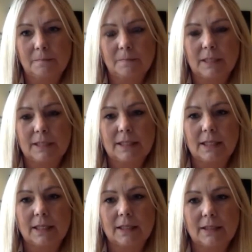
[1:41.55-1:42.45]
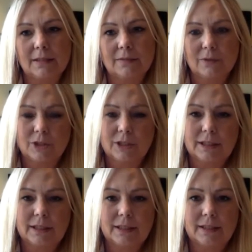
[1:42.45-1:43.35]
My dad,
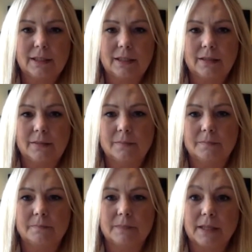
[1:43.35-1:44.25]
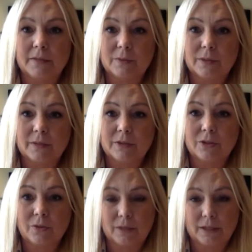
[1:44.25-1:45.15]
unfortunately, left when I was
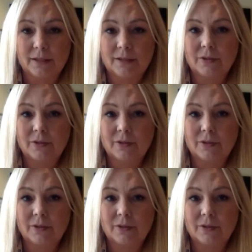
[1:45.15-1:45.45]
3. So